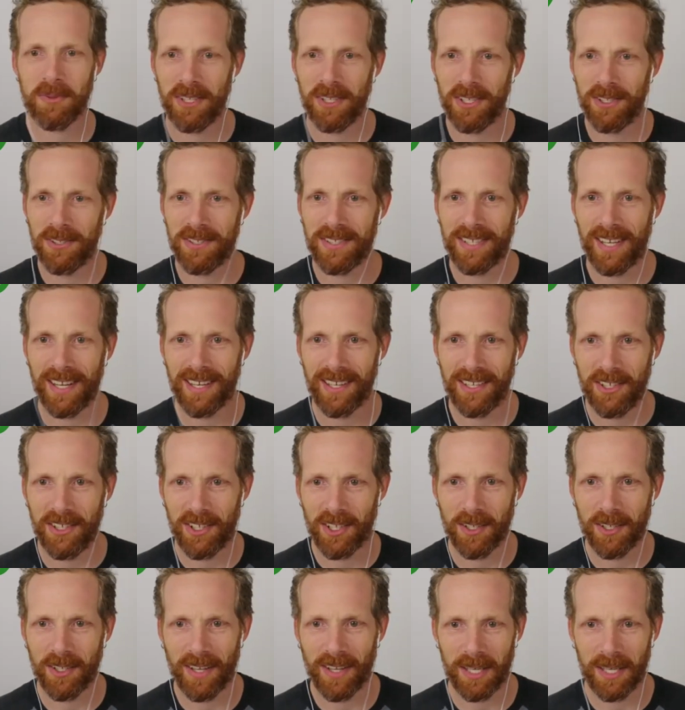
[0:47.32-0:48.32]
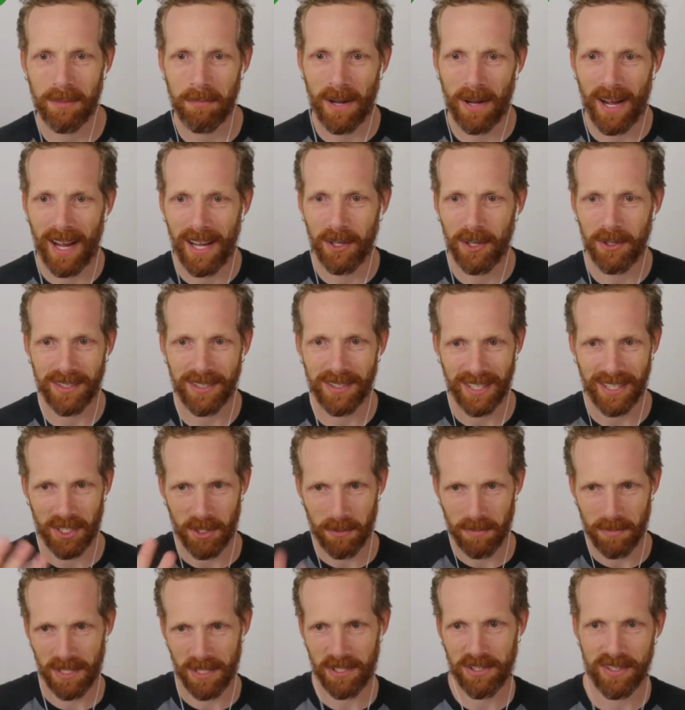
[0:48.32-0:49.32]
said in your like bio, is like your
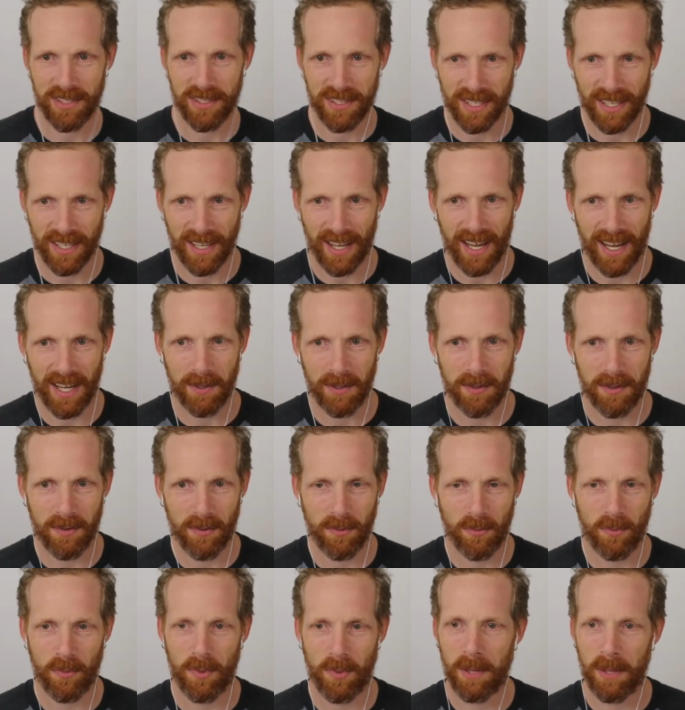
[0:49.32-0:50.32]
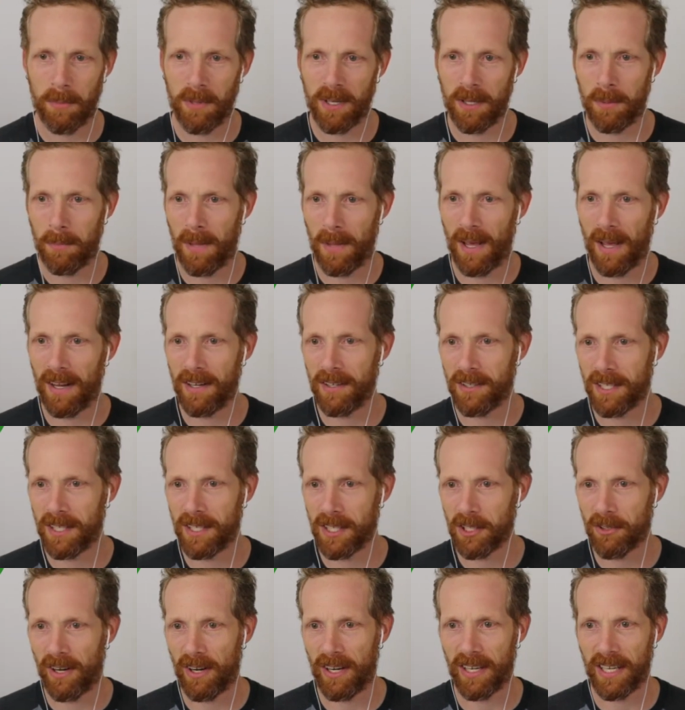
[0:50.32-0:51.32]
mission is to guide women and men in
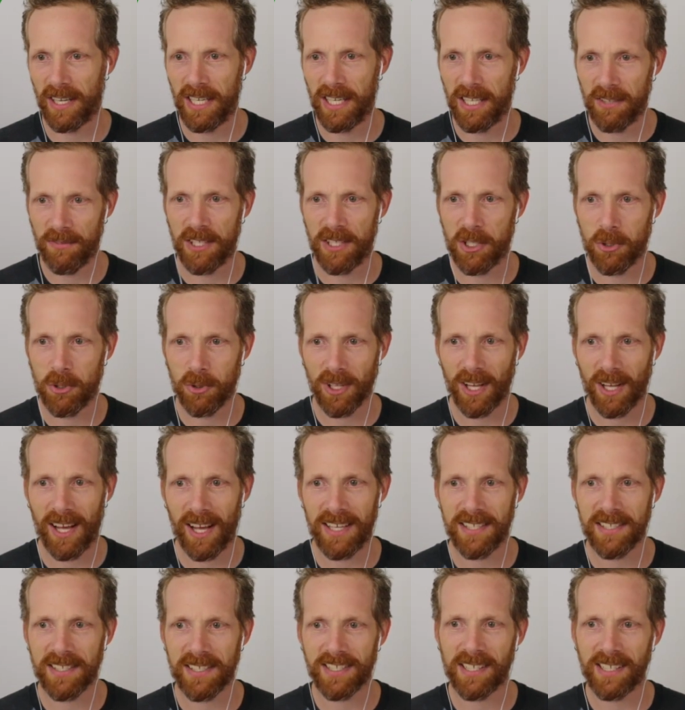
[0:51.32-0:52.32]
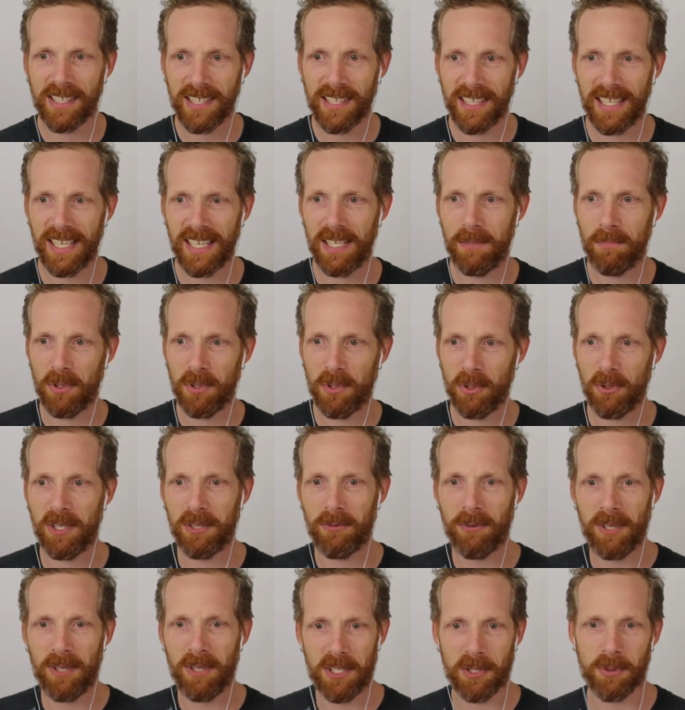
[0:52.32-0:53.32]
creating individualized, clean beauty
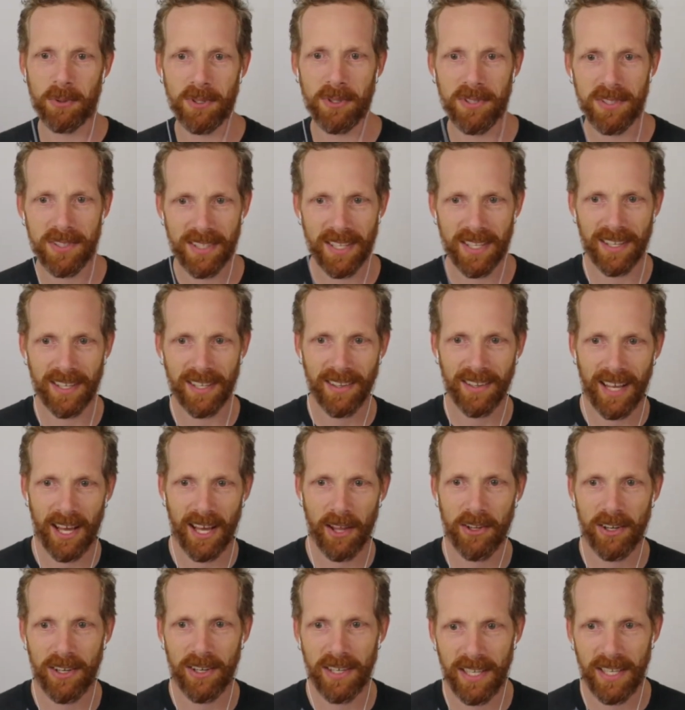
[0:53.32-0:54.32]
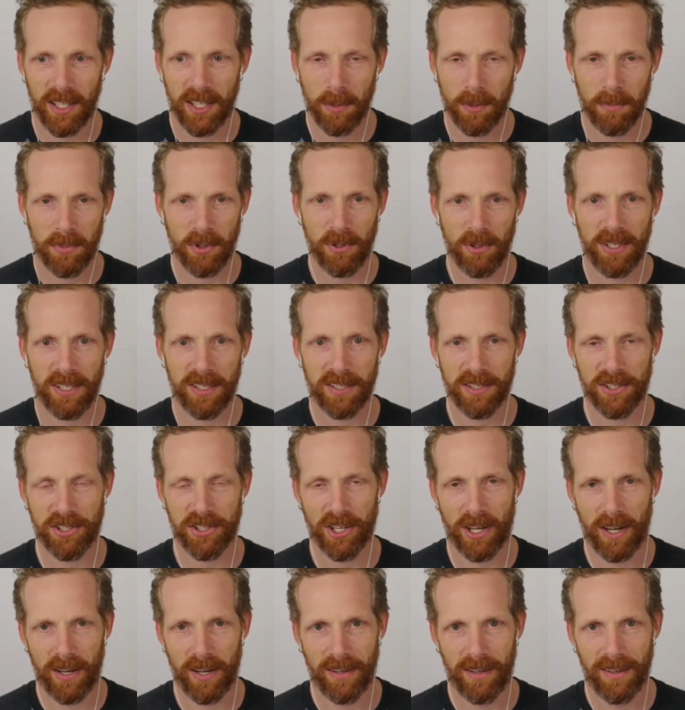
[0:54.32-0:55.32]
rituals that allow their inner beauty to
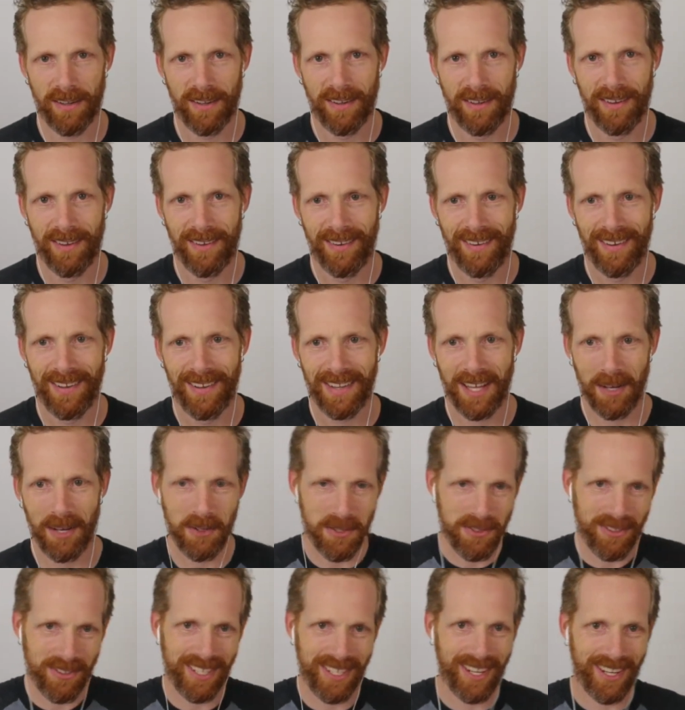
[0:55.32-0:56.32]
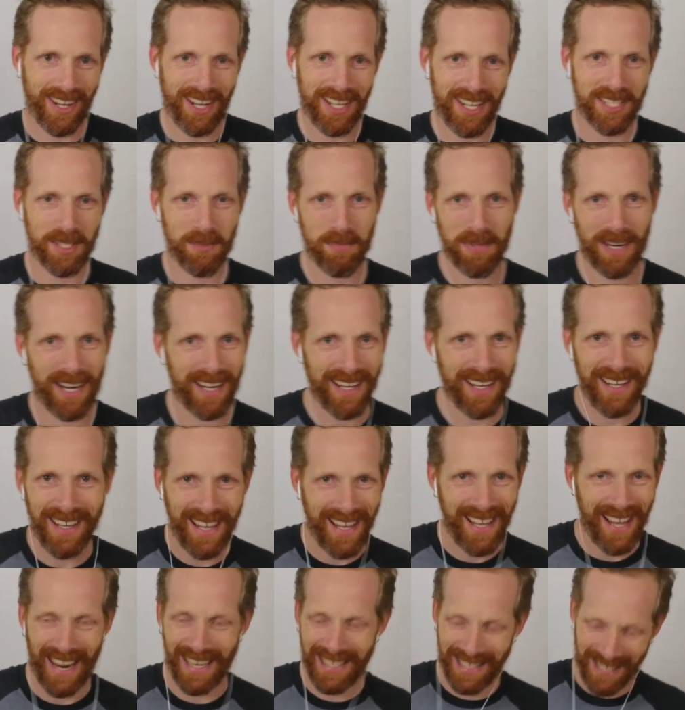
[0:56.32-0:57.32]
shine. That was really awesome, but I, I
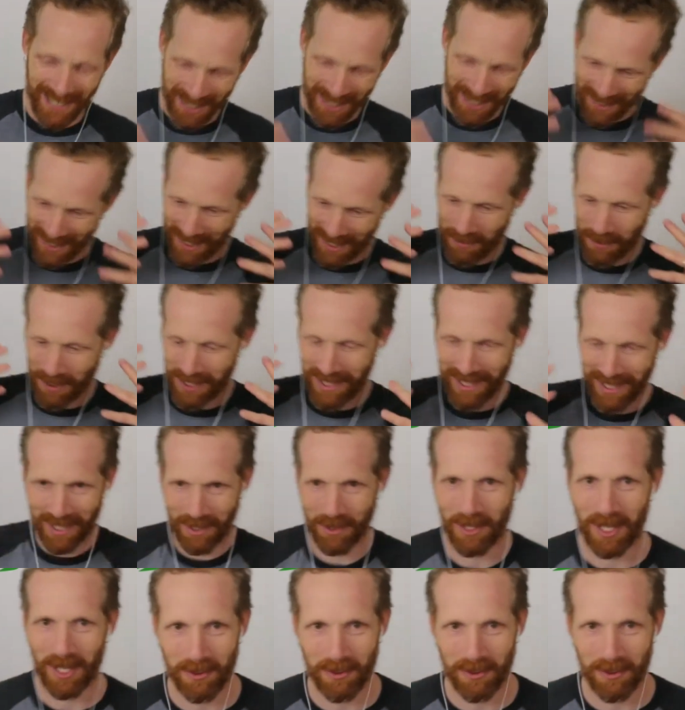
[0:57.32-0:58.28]
didn't, it wasn't going to like